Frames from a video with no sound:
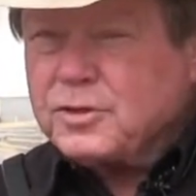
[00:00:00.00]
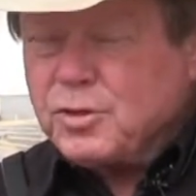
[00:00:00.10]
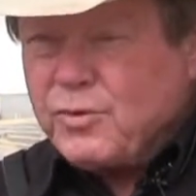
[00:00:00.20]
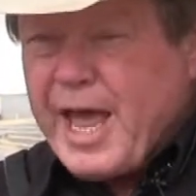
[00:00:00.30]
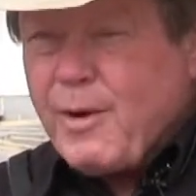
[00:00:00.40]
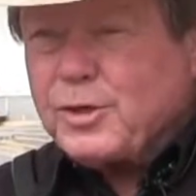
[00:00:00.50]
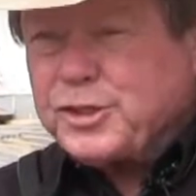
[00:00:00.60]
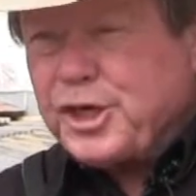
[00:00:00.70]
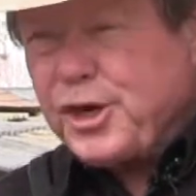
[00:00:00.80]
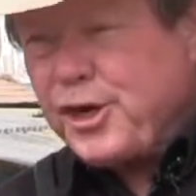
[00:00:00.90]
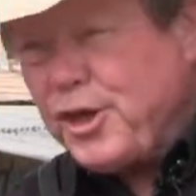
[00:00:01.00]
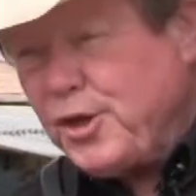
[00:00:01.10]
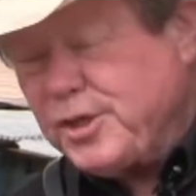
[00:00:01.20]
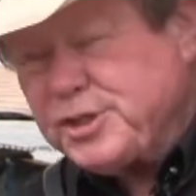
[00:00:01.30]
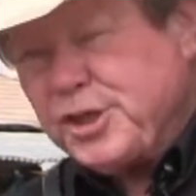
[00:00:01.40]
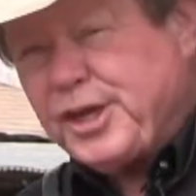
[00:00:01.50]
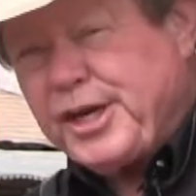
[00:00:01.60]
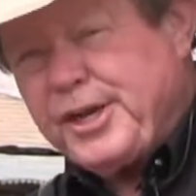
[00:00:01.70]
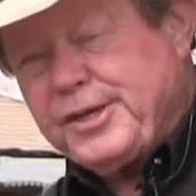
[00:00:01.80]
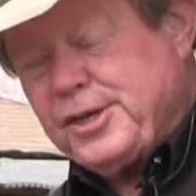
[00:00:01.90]
So now what you're going to do is you're
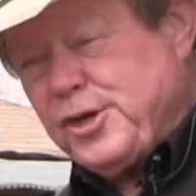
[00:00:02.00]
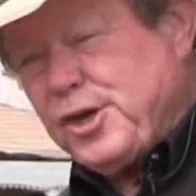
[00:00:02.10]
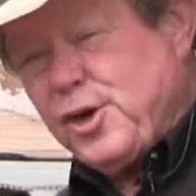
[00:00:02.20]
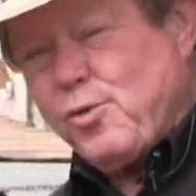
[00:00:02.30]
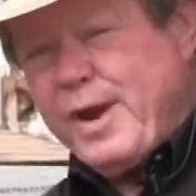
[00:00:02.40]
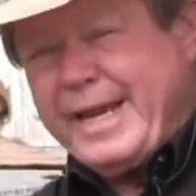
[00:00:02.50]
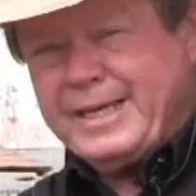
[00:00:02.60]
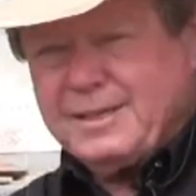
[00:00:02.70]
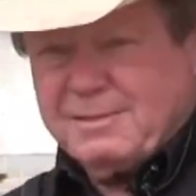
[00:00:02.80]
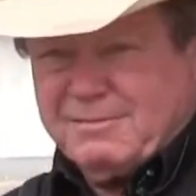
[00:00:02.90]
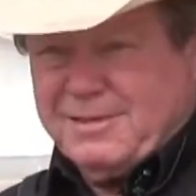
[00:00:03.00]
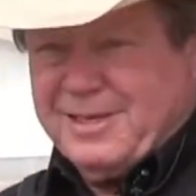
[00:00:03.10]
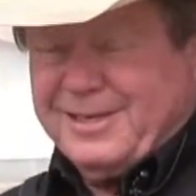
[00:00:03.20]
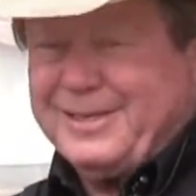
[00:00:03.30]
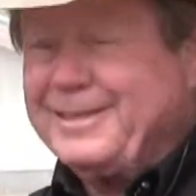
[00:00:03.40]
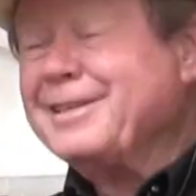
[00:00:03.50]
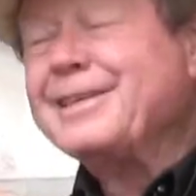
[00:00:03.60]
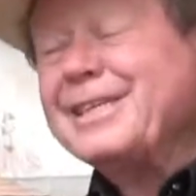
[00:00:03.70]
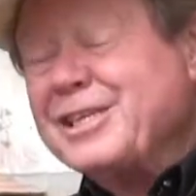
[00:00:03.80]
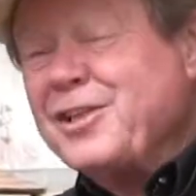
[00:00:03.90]
going to rate
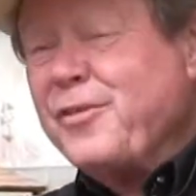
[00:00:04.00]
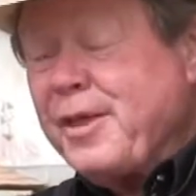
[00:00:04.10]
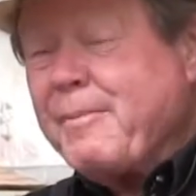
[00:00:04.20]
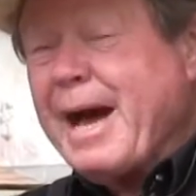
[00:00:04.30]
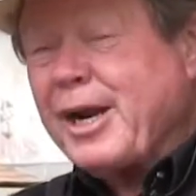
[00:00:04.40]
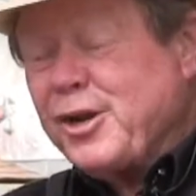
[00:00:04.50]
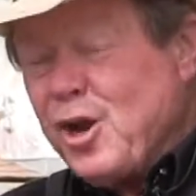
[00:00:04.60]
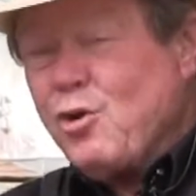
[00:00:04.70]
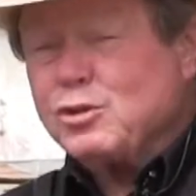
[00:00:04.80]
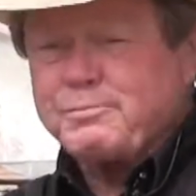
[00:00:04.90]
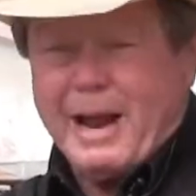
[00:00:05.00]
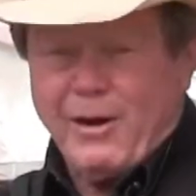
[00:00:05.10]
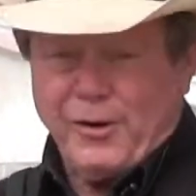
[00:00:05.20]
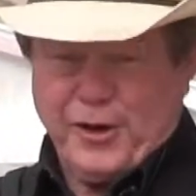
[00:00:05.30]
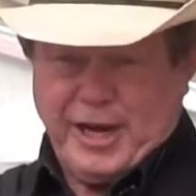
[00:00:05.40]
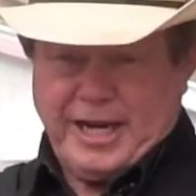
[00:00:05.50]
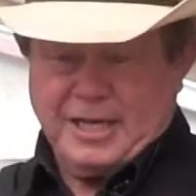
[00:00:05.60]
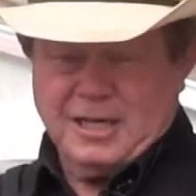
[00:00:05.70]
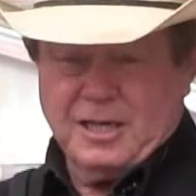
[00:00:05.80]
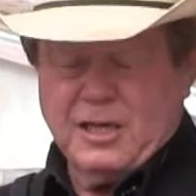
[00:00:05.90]
the amount of nose power you're
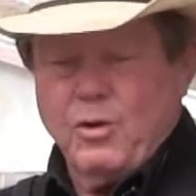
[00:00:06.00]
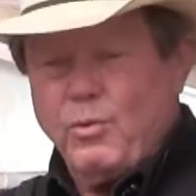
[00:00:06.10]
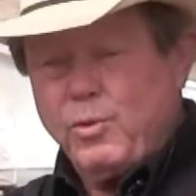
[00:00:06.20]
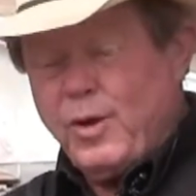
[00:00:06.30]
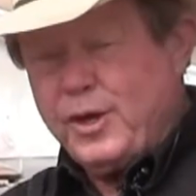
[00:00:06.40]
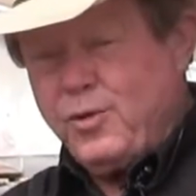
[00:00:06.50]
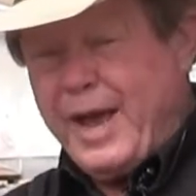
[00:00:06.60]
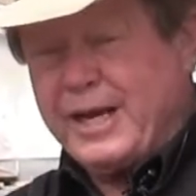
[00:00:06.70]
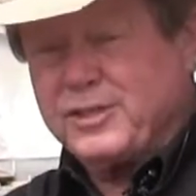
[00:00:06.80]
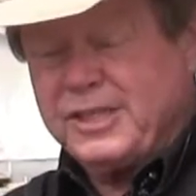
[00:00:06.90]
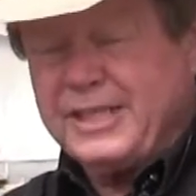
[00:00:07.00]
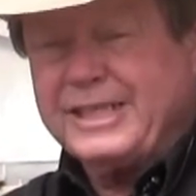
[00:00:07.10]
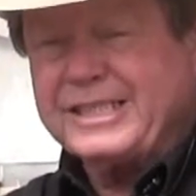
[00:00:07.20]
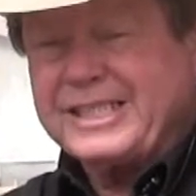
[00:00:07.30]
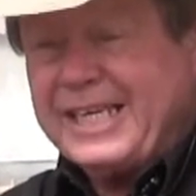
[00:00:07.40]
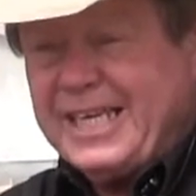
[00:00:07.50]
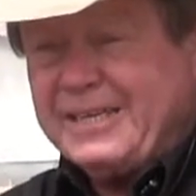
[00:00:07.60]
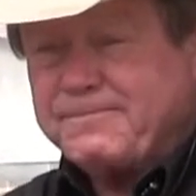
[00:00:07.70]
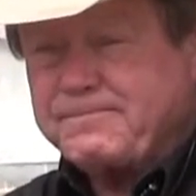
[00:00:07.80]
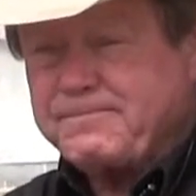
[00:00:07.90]
getting with what you actually see.